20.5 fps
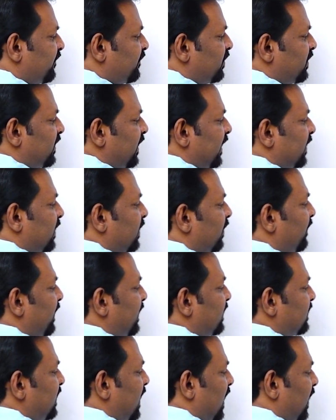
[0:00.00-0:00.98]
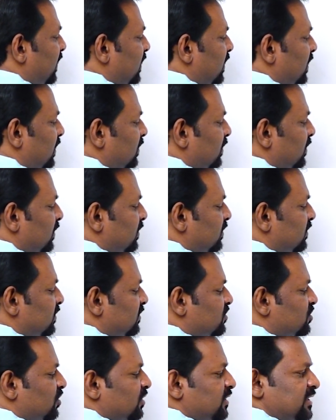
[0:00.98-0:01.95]
if you take a rectangle,
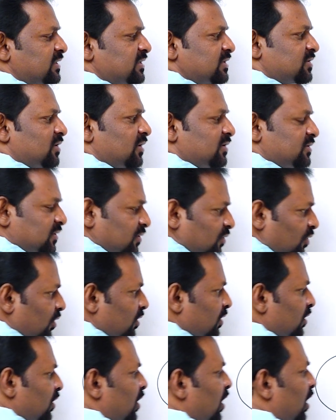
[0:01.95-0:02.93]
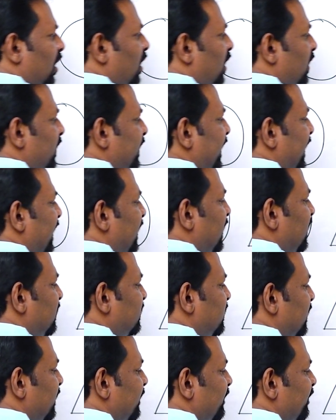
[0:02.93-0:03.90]
so this is also whole. Or
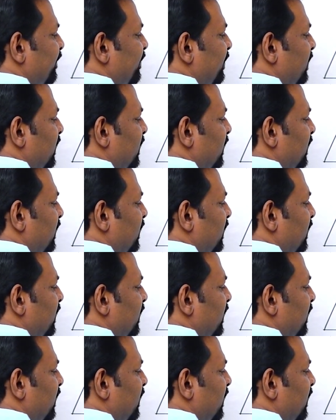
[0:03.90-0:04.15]
anything.